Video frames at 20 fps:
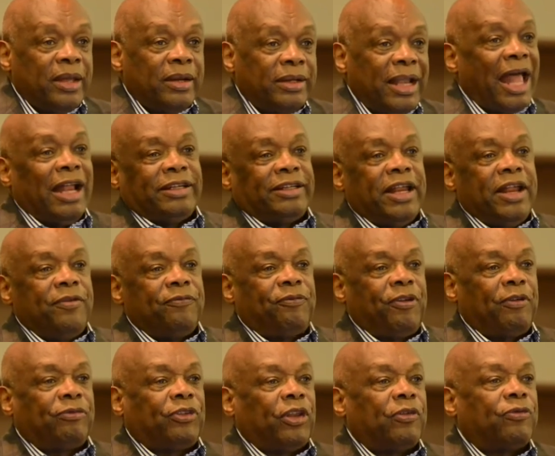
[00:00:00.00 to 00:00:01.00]

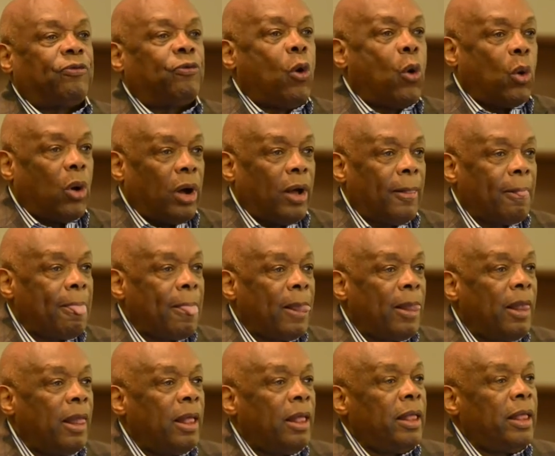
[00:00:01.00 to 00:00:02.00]
1954,
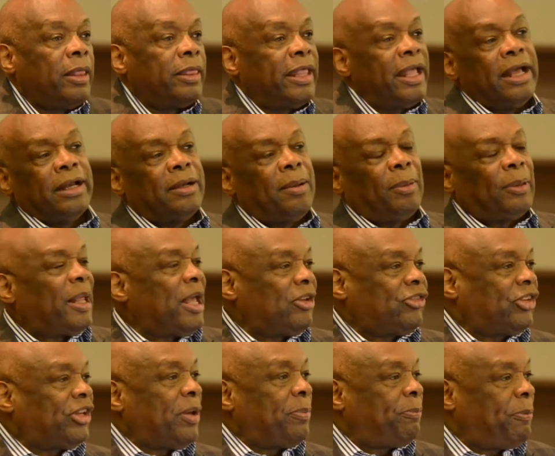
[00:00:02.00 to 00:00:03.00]
the
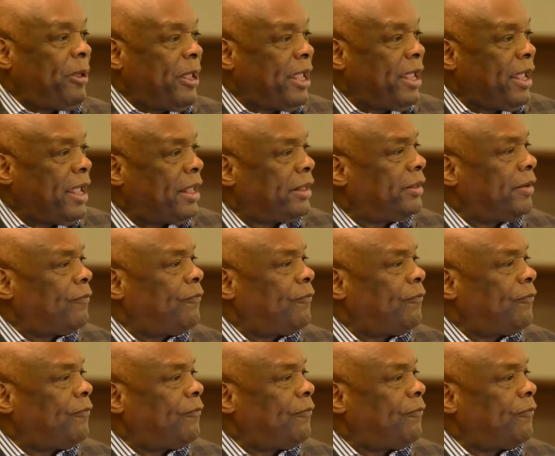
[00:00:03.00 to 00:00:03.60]
NAACP and